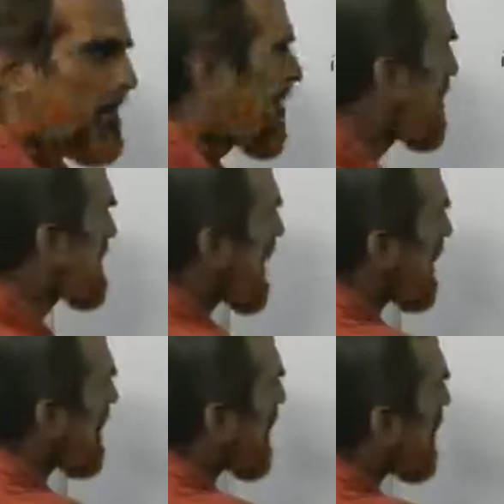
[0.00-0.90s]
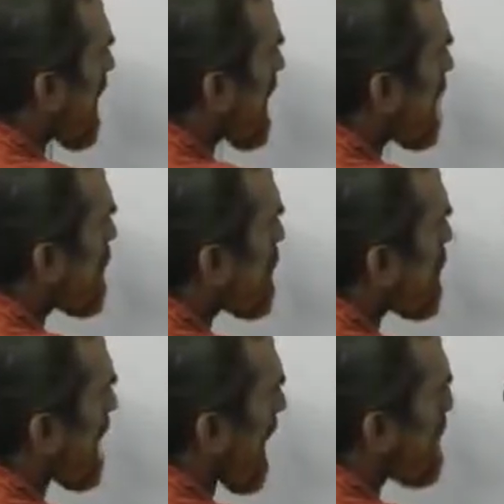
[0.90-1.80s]
which can be divided into two
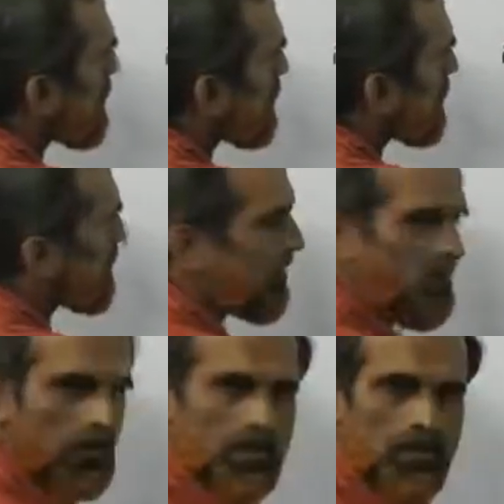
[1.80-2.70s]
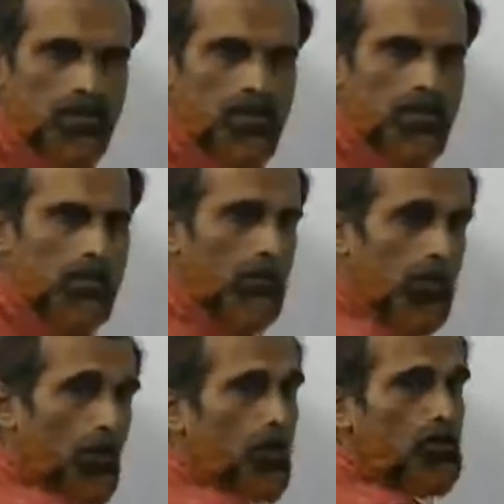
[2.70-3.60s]
types.
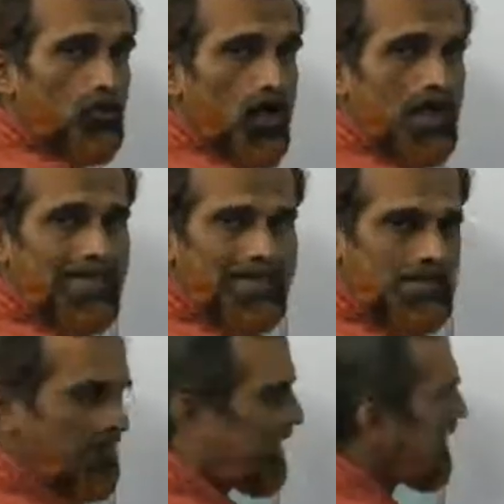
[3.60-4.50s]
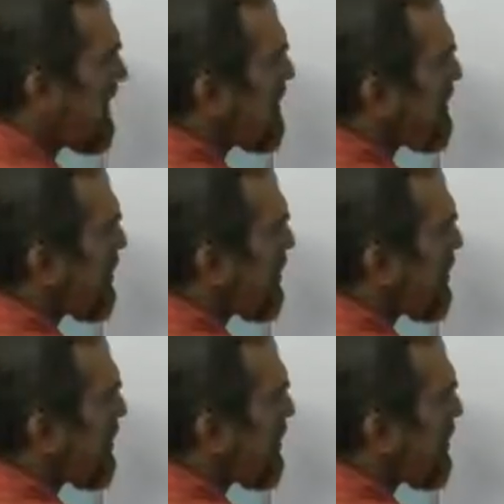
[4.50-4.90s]
Below 200 is